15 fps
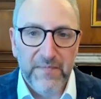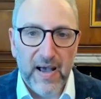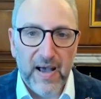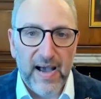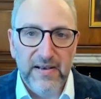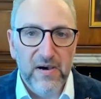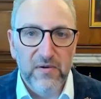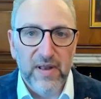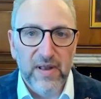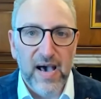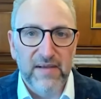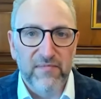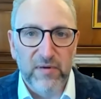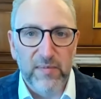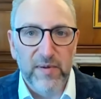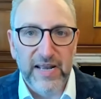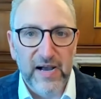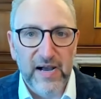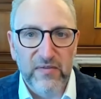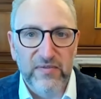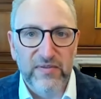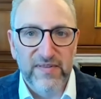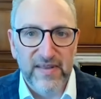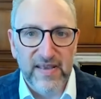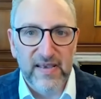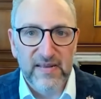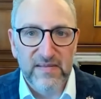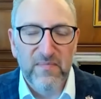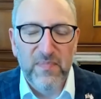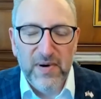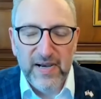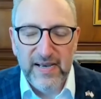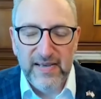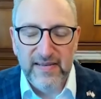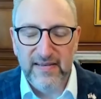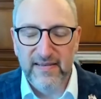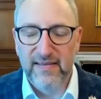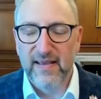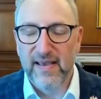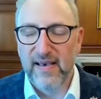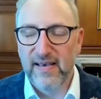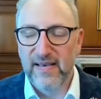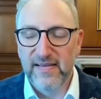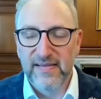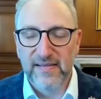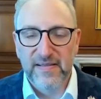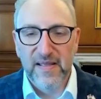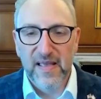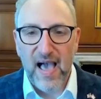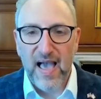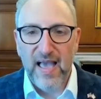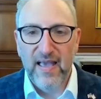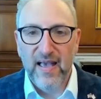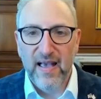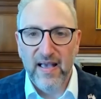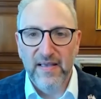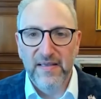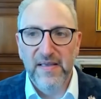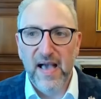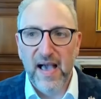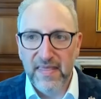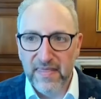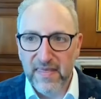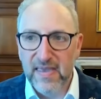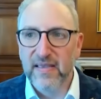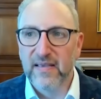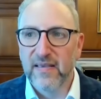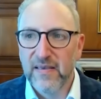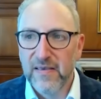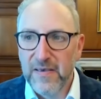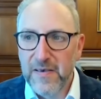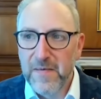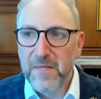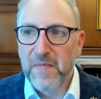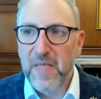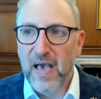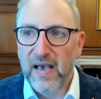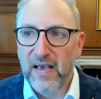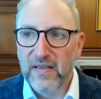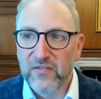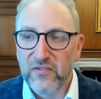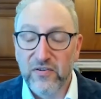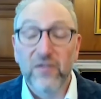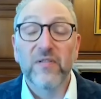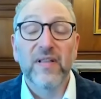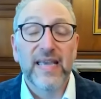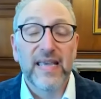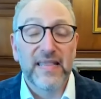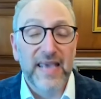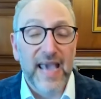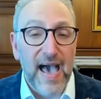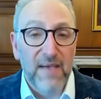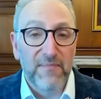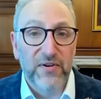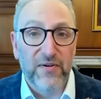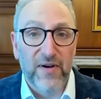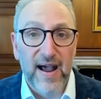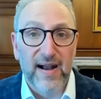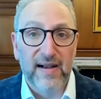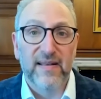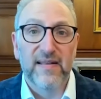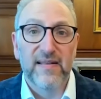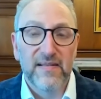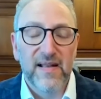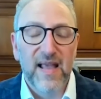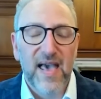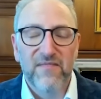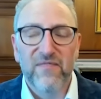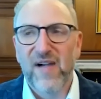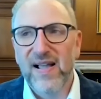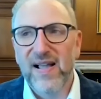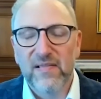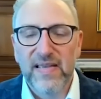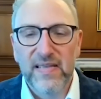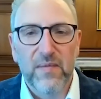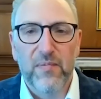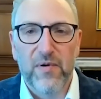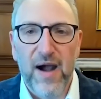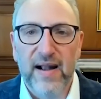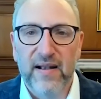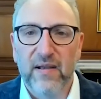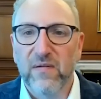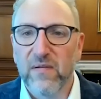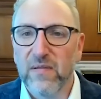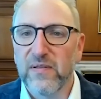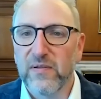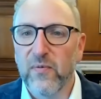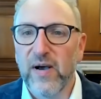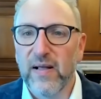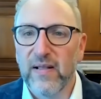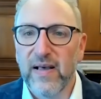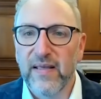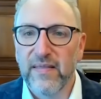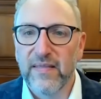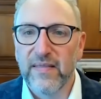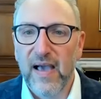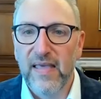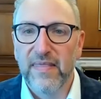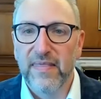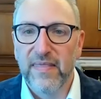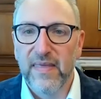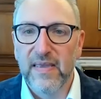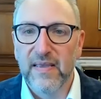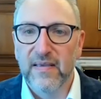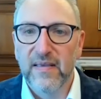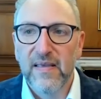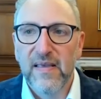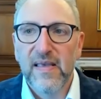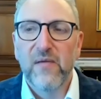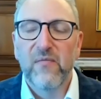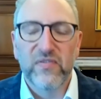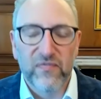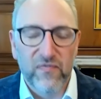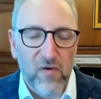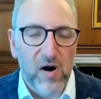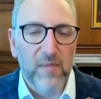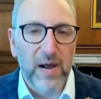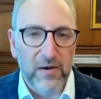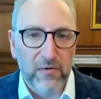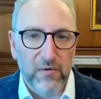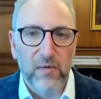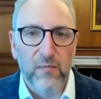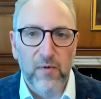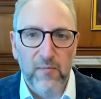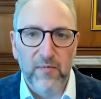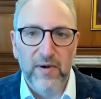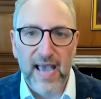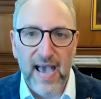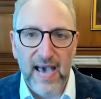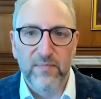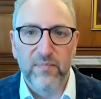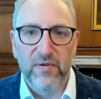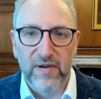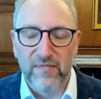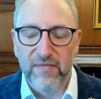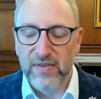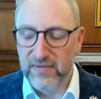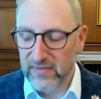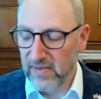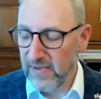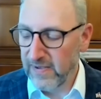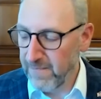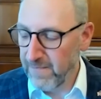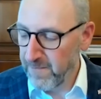I know not everybody else did, but I think certainly in the abstract and frankly in the practical as well, I think it was far better than what we had previously.